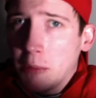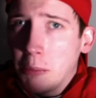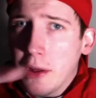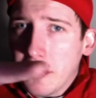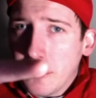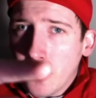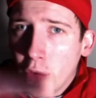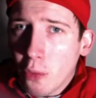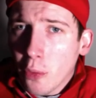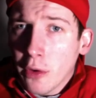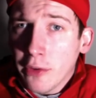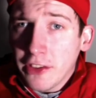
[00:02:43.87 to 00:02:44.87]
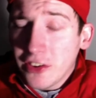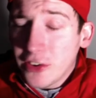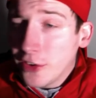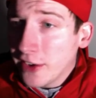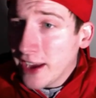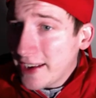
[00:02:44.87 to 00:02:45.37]
But don't worry, these
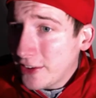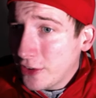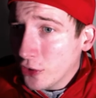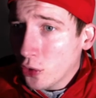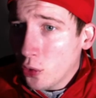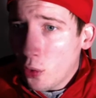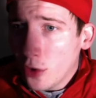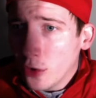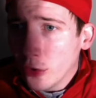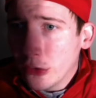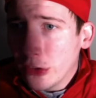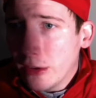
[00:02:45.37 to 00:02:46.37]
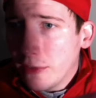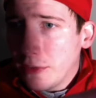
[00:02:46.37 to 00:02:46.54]
still get to your coils.